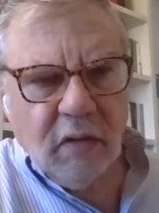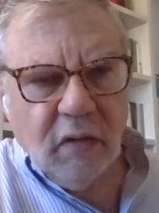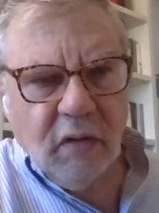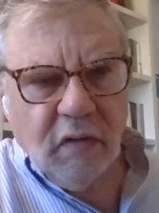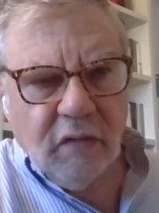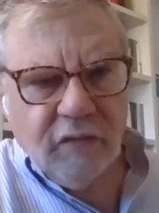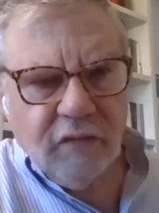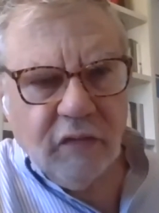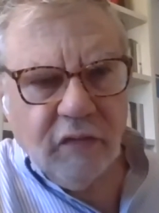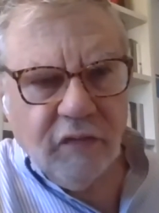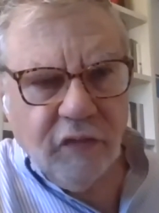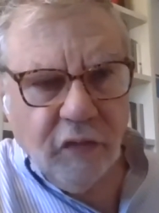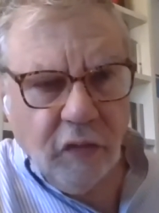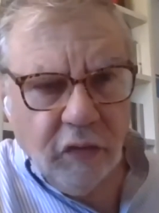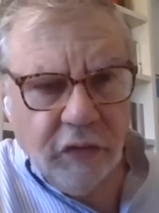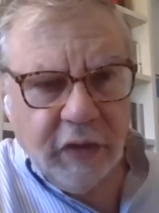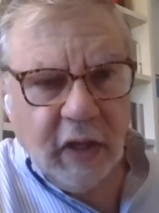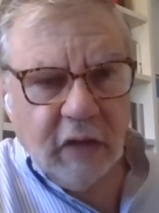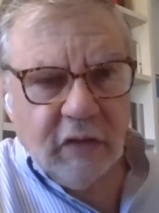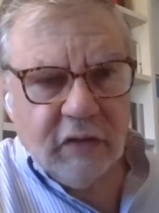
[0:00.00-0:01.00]
of
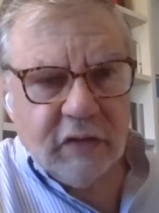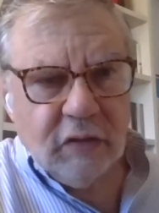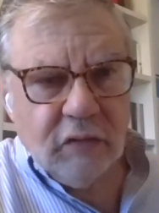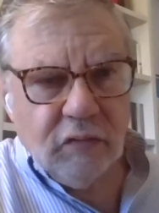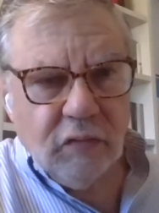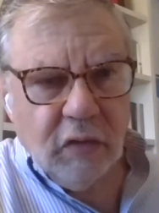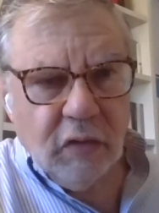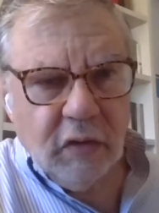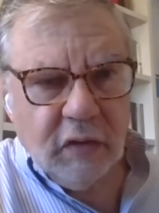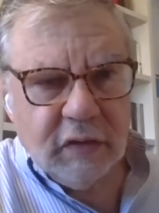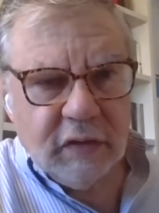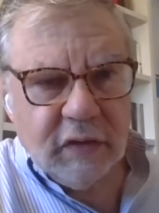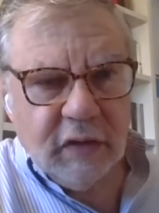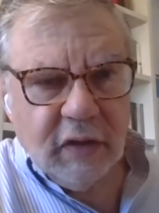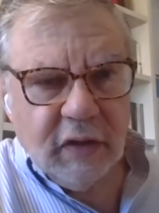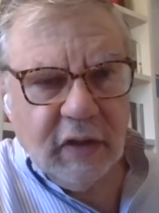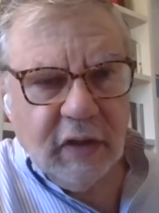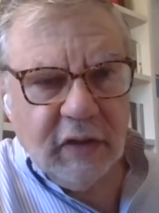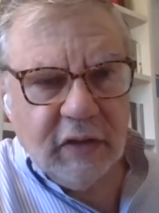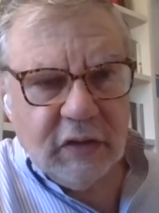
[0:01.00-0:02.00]
4,000 words
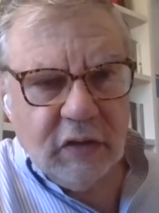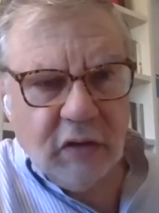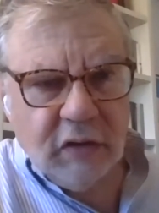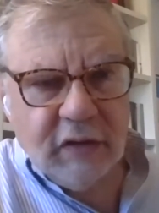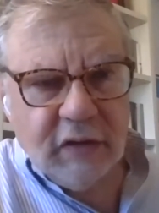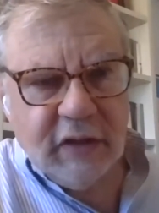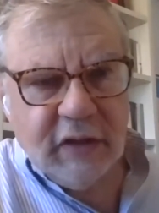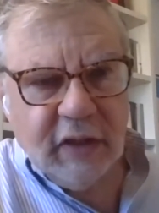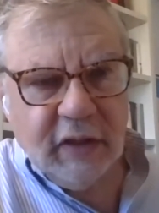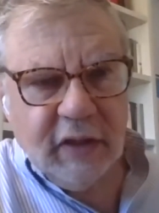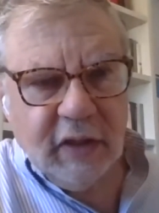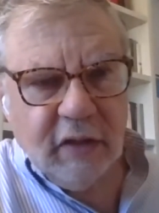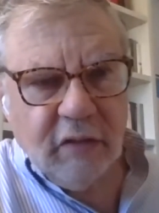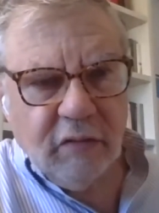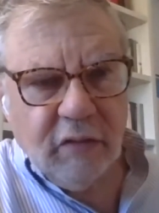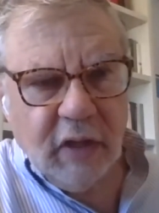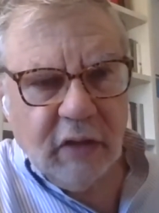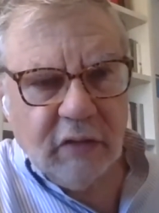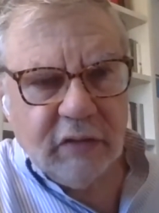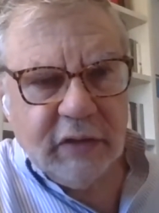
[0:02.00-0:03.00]
is not sending
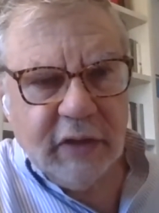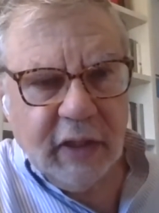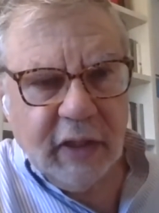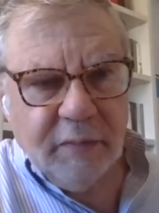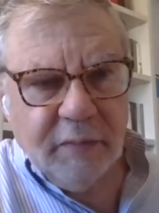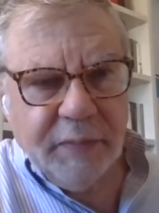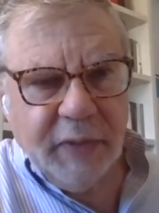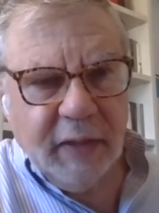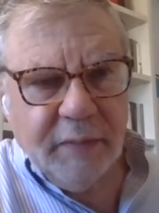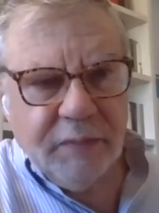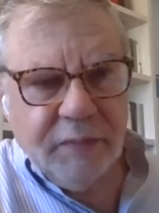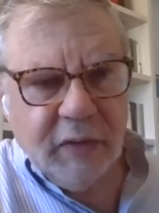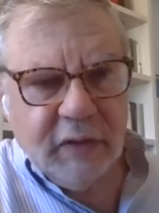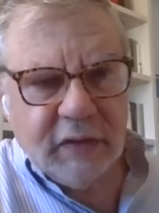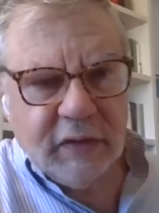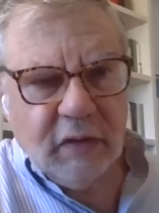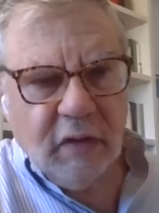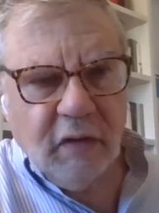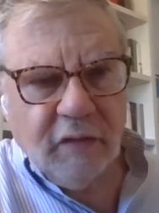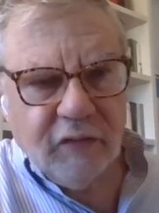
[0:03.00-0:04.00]
around 10
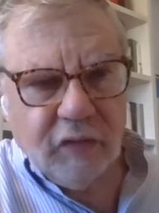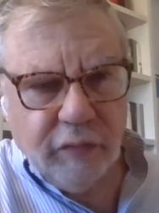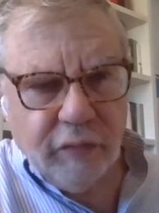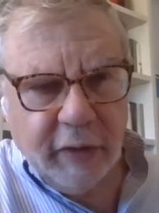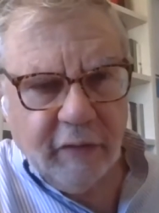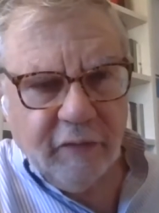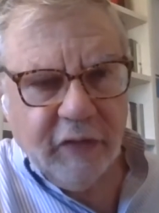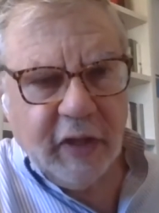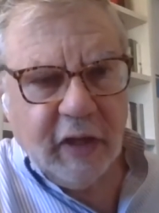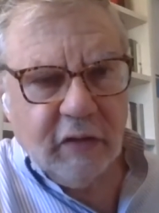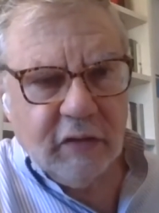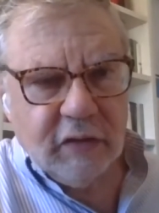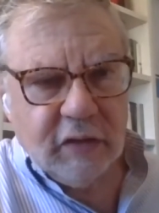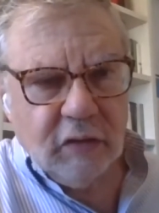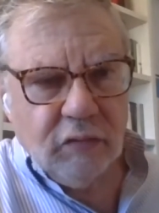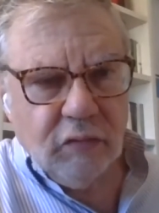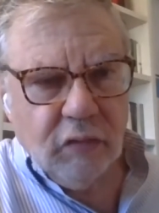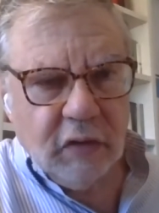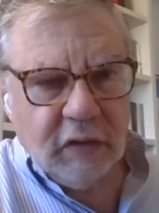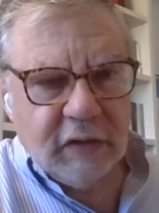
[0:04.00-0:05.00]
papers of
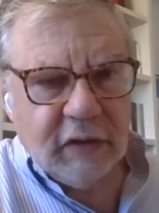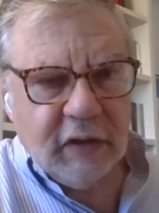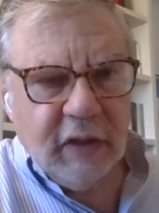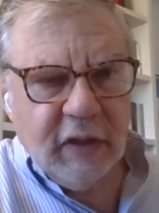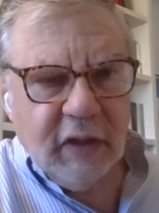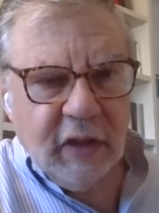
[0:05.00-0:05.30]
12,000 words